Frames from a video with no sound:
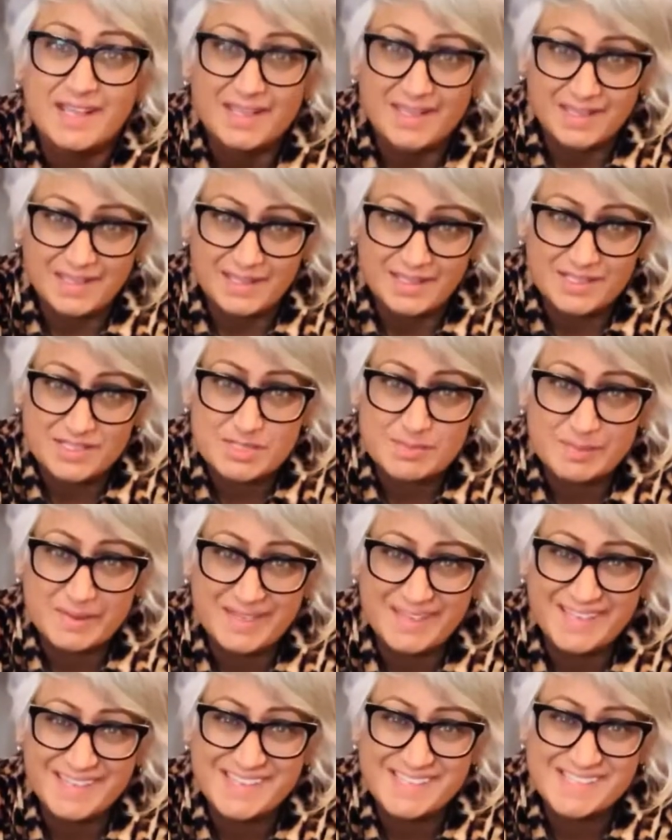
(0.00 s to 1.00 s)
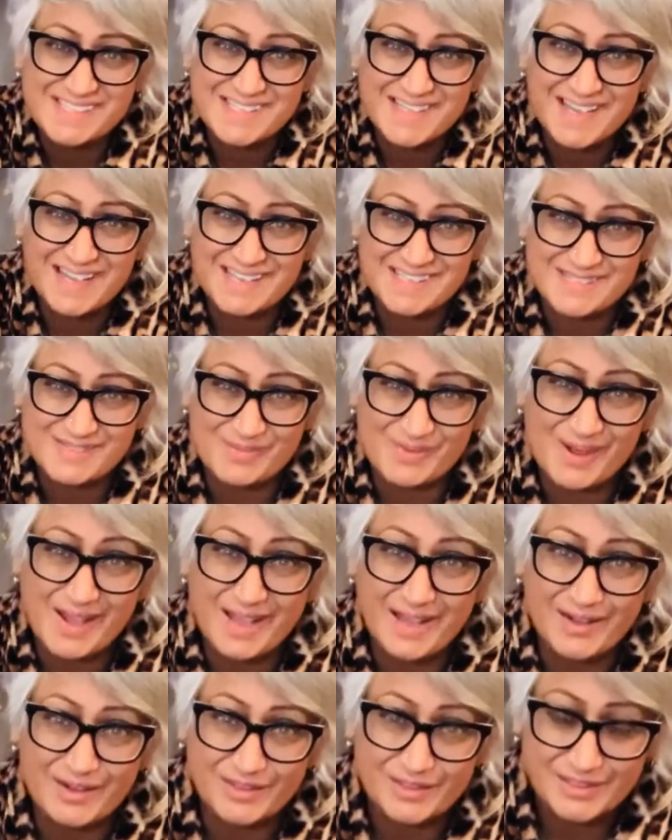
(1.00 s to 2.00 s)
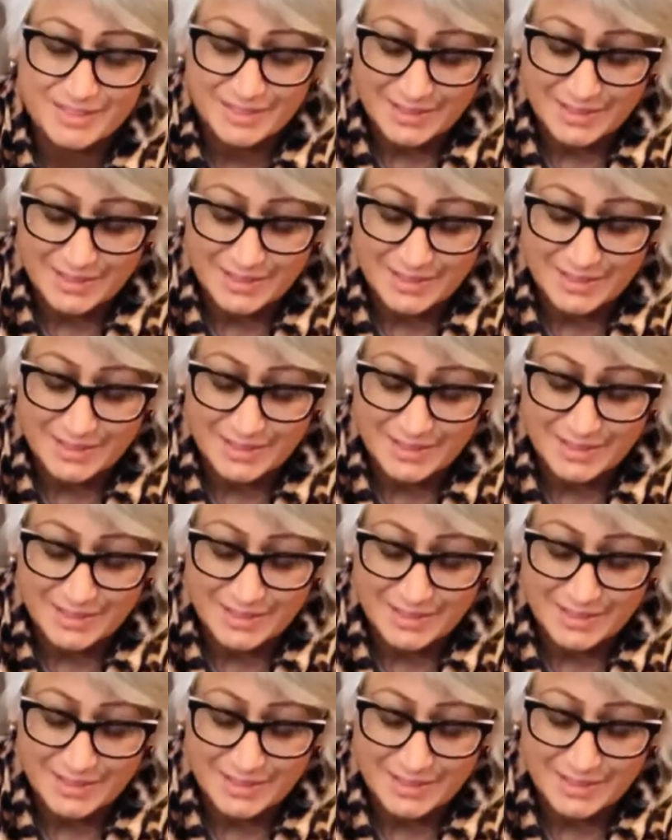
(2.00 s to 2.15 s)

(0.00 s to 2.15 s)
each piece as well.